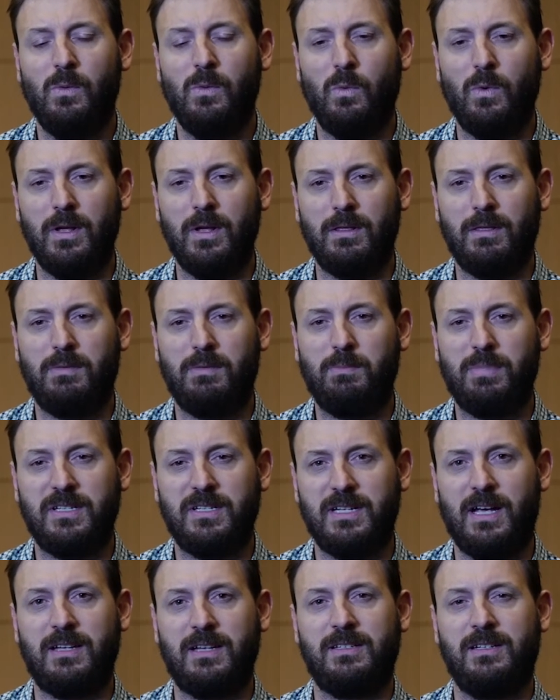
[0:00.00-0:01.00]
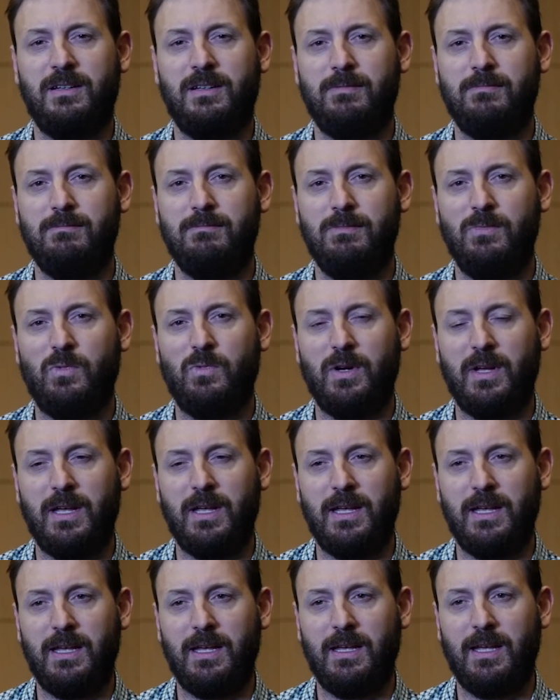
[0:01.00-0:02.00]
With potassium,
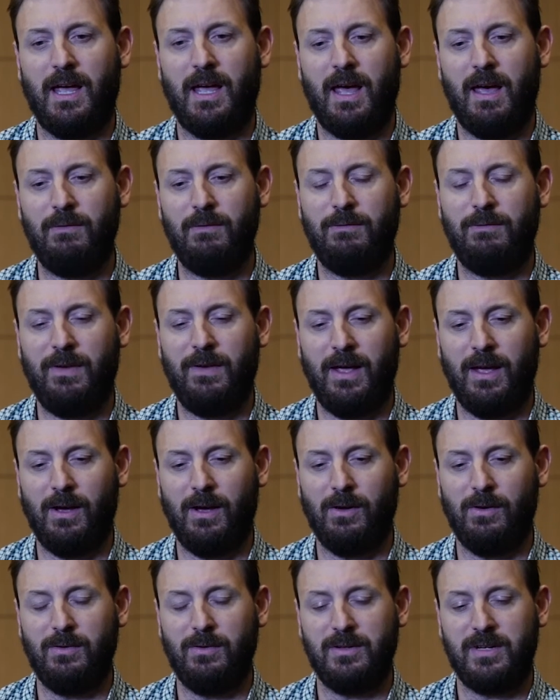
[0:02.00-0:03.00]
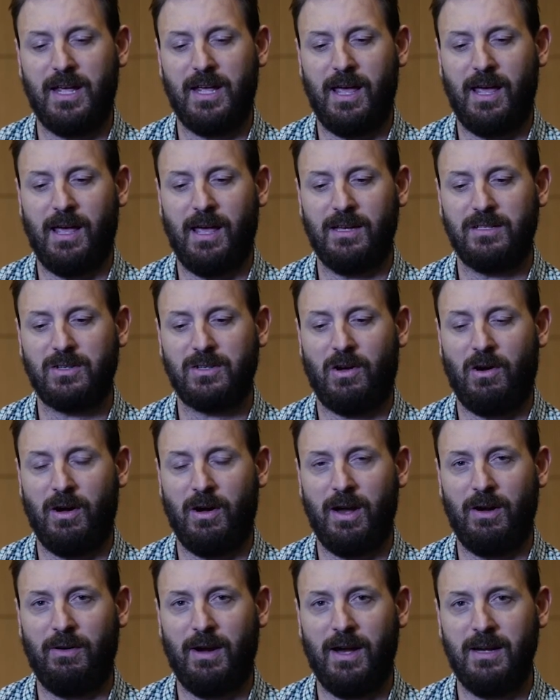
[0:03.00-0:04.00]
we have found at
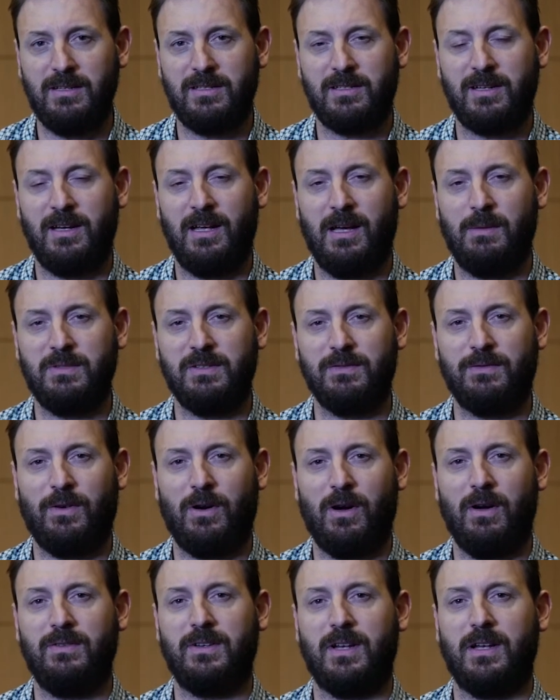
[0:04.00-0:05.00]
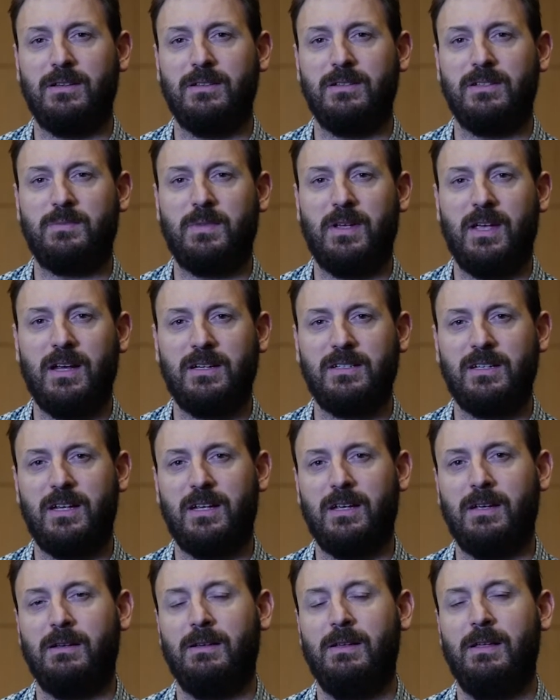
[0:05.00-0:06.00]
higher rates, say up to 5 tonnes per
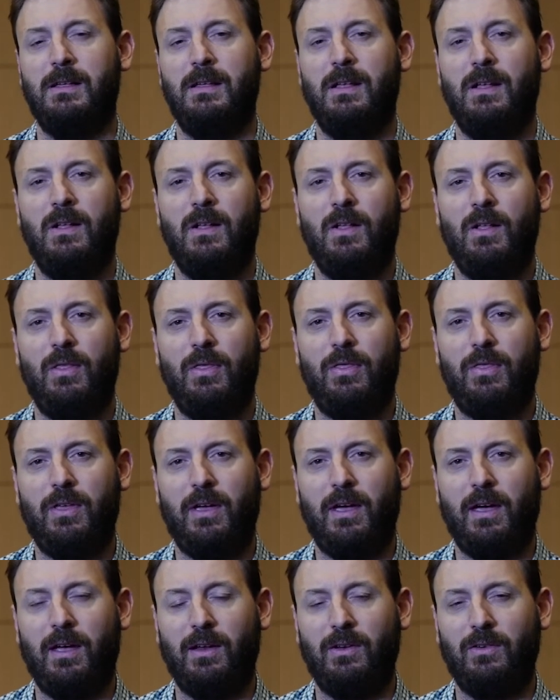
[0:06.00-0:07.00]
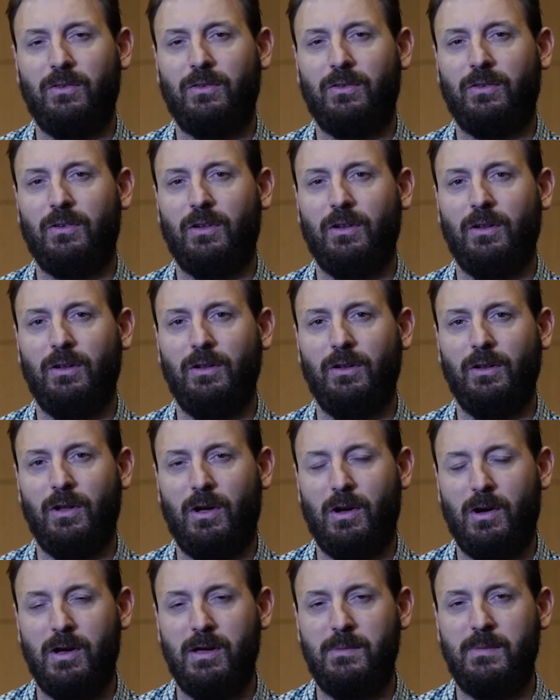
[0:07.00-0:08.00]
hectare, that
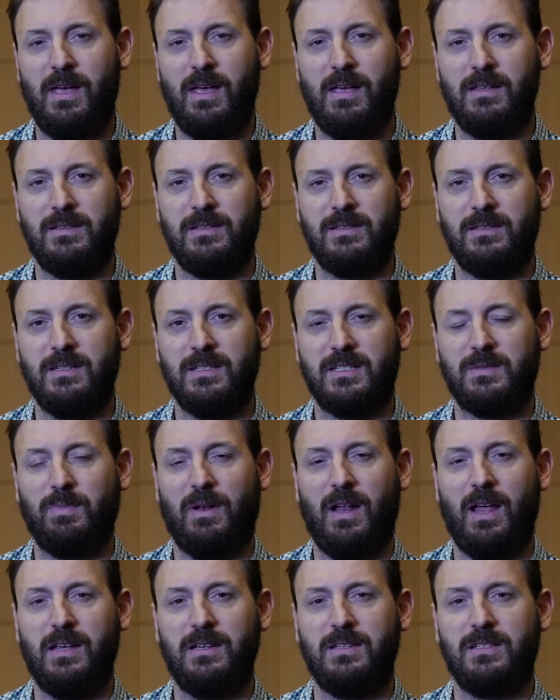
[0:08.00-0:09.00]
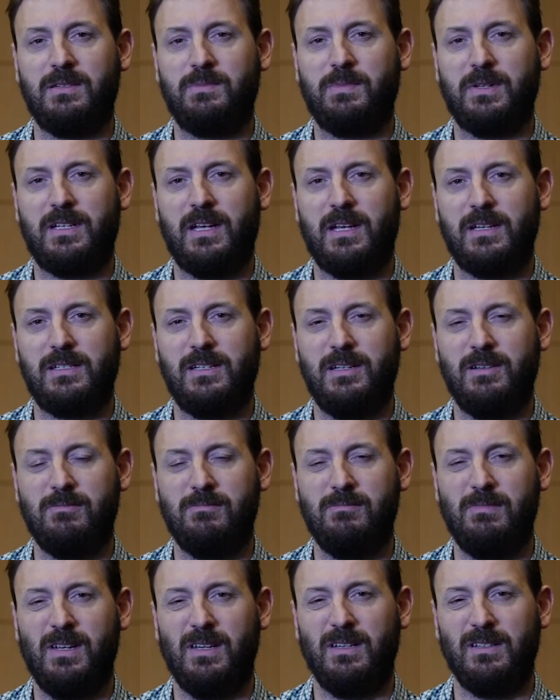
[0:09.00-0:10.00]
lime has displaced
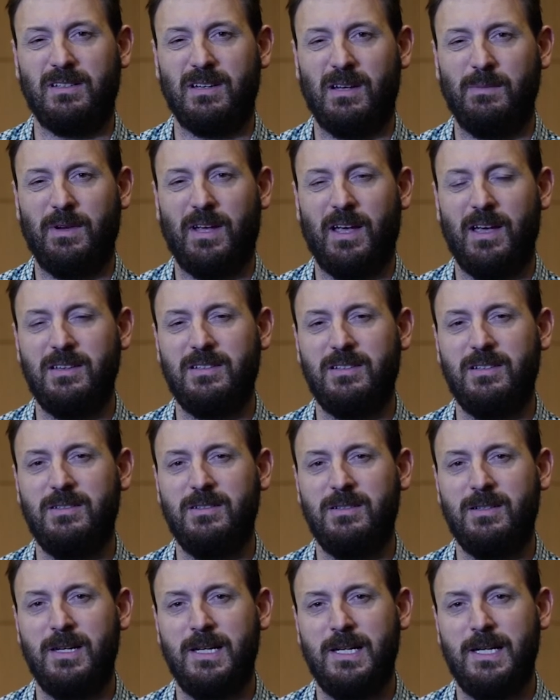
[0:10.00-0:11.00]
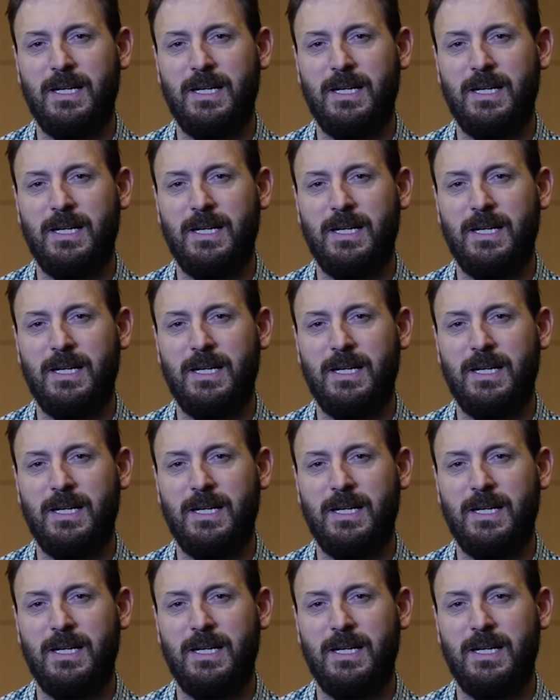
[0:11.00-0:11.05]
potassium in some cases,